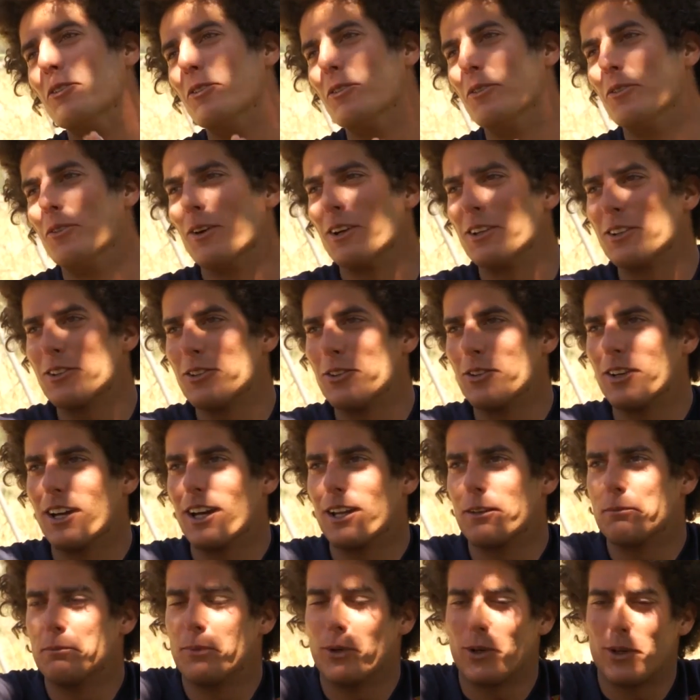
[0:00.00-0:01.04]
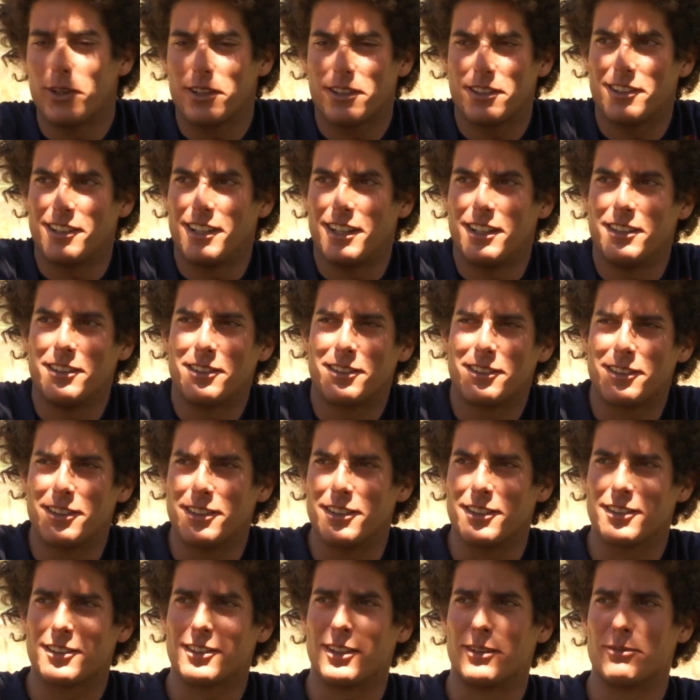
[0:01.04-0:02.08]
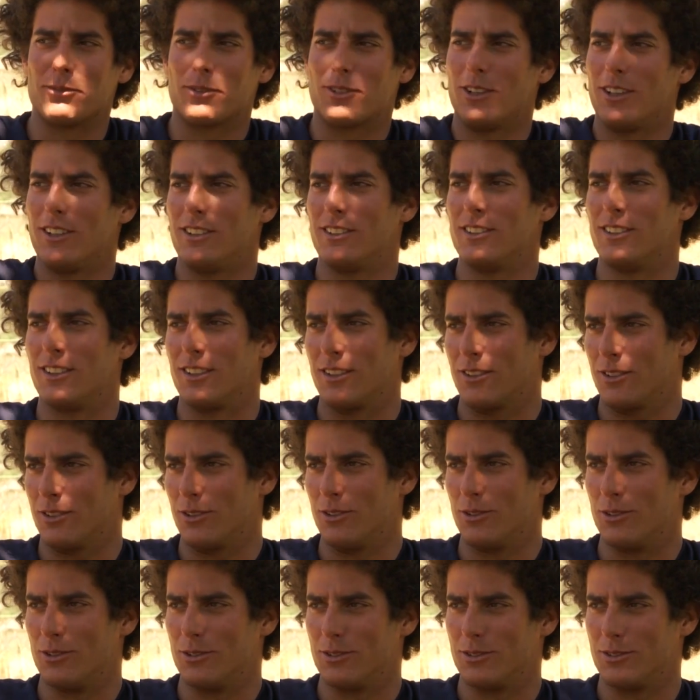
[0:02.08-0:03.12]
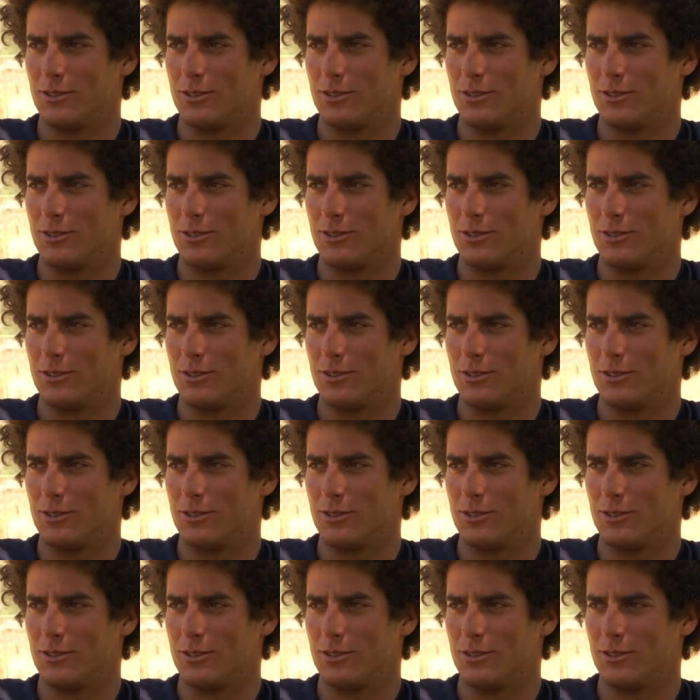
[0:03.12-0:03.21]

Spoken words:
Once you get bored, there is still some craziness to do.